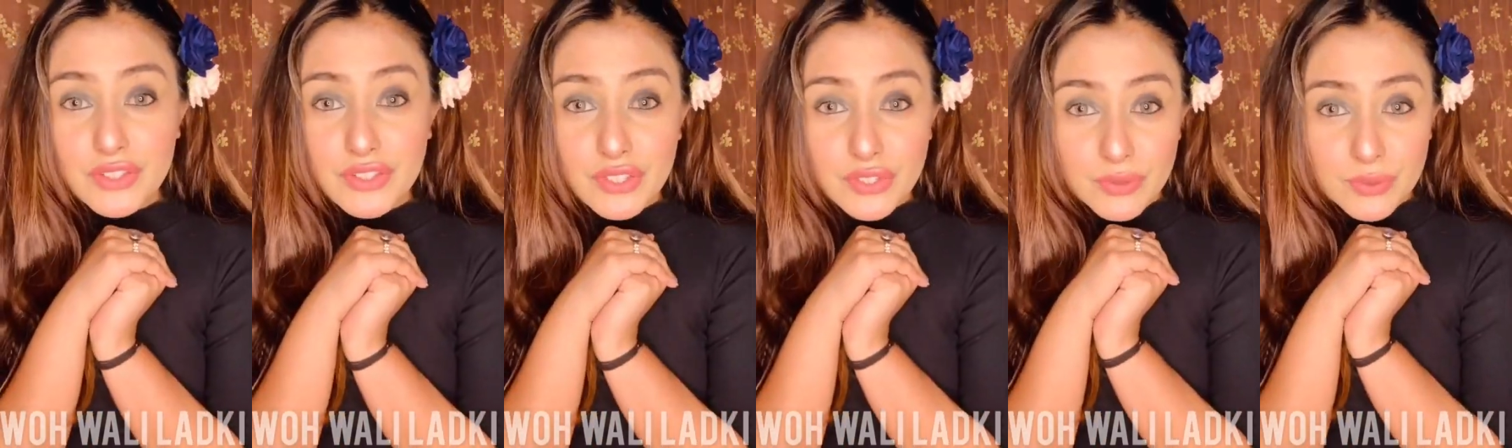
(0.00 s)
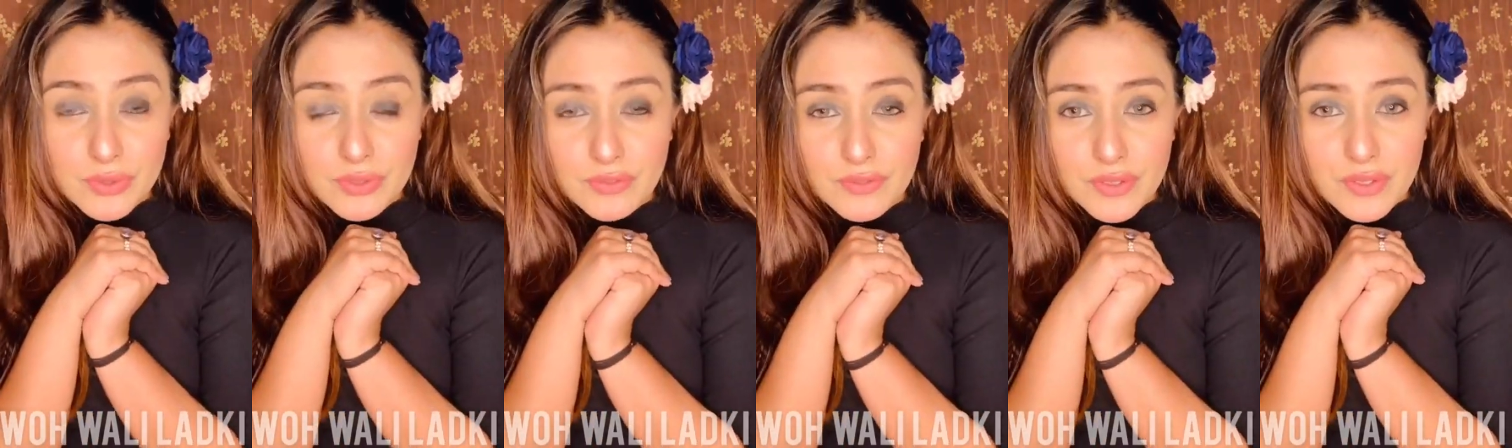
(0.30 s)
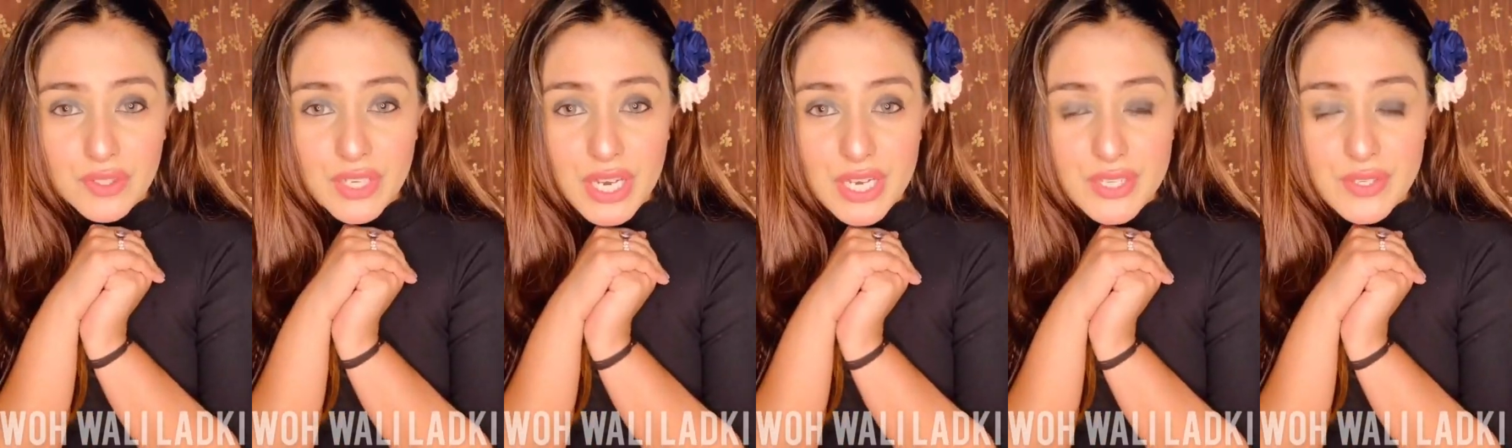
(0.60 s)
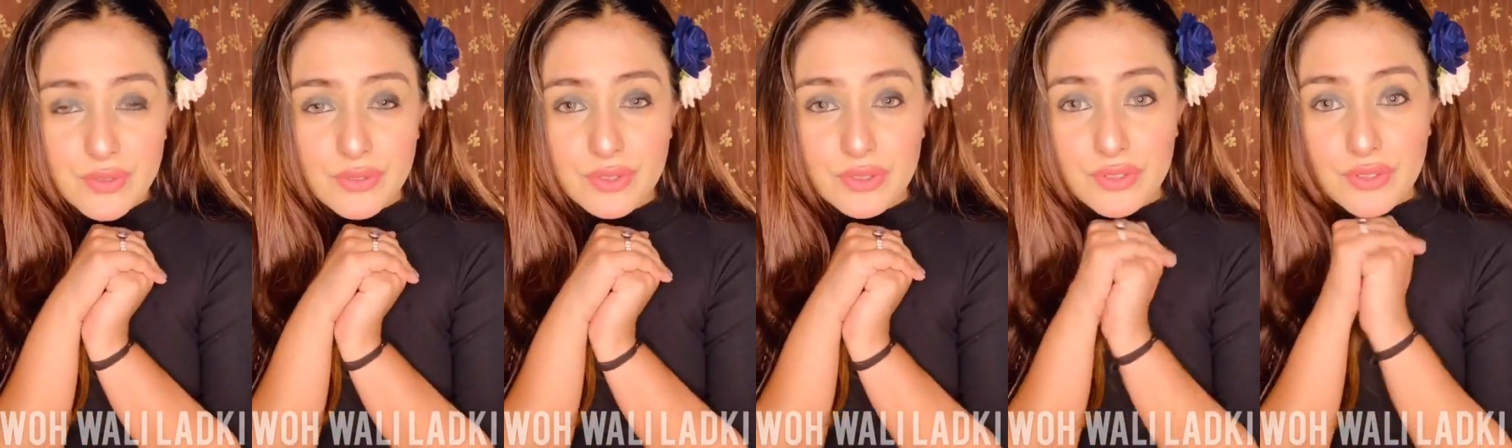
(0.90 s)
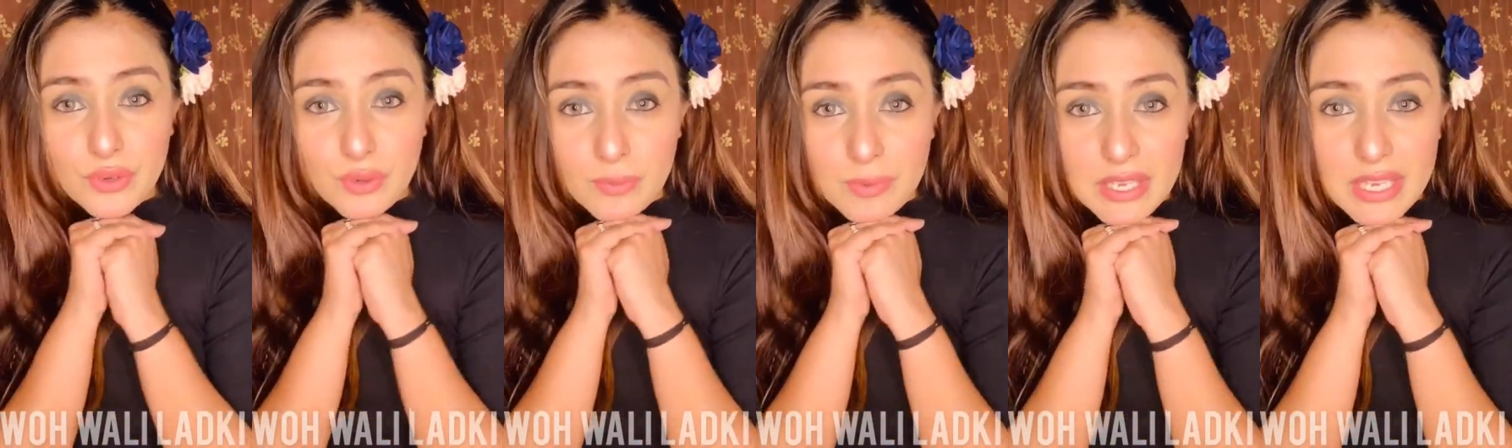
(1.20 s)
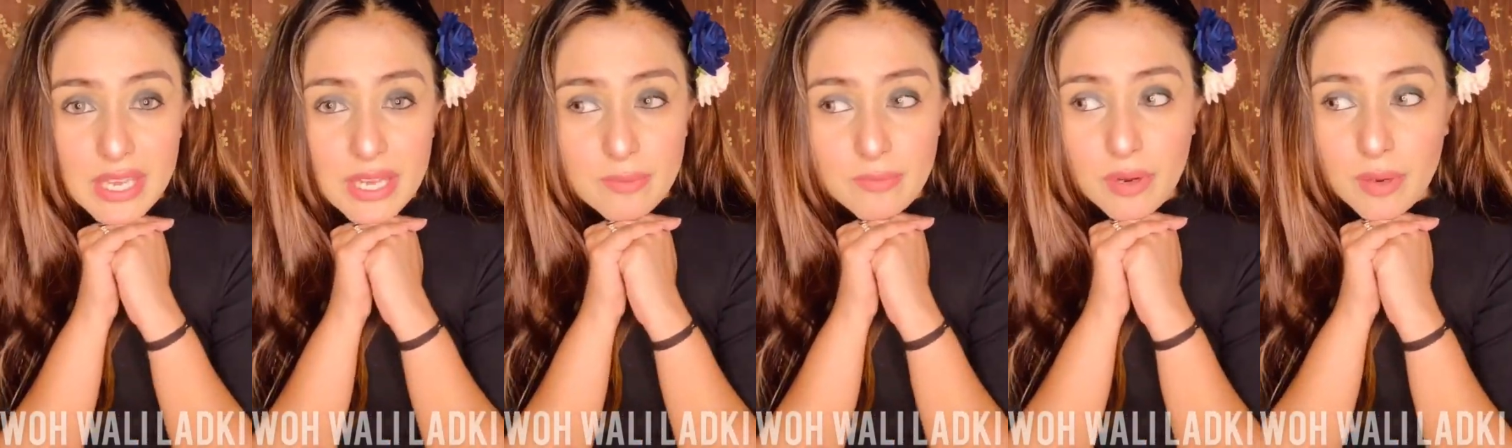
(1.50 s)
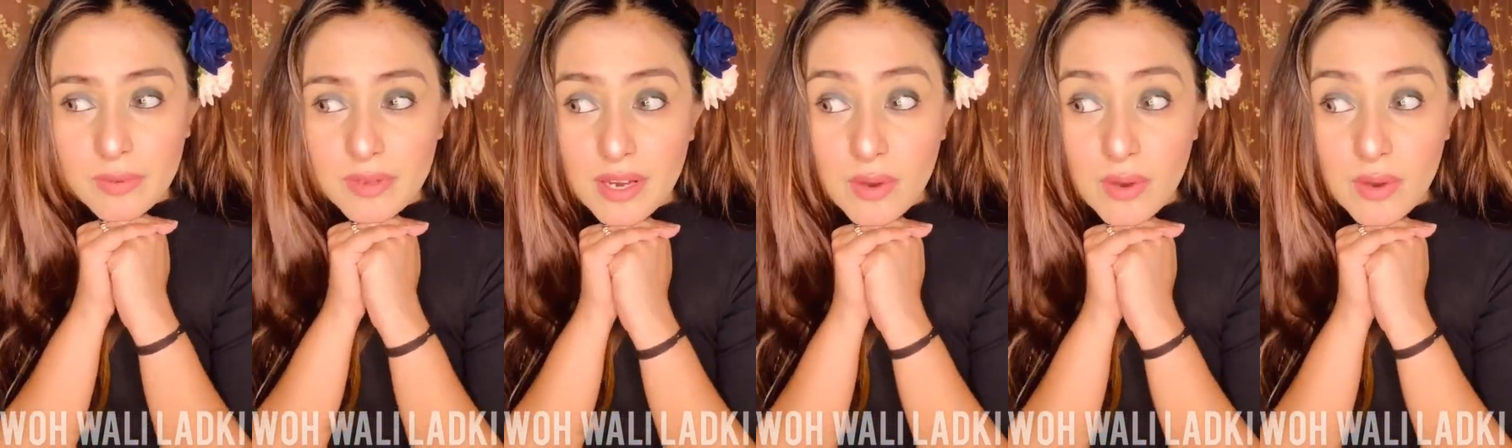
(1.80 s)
those of you guys who don't know me and probably